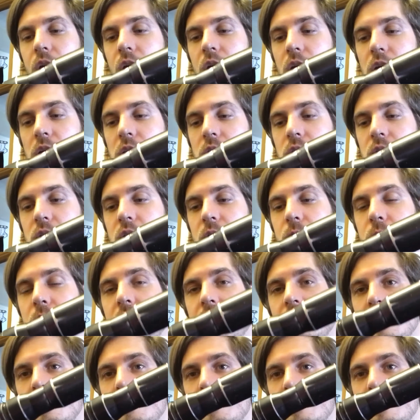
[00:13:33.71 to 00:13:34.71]
You can
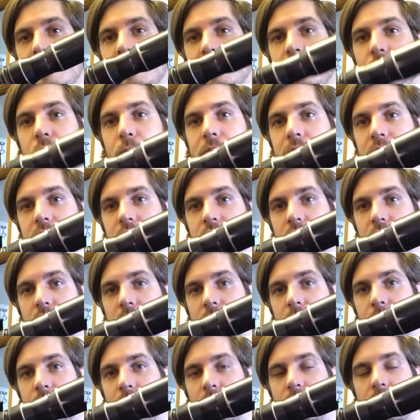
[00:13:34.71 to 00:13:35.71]
make them super
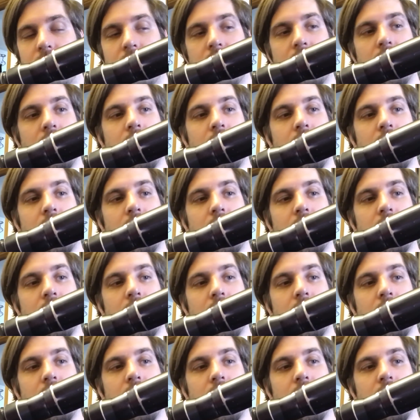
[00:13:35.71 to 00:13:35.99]
durable.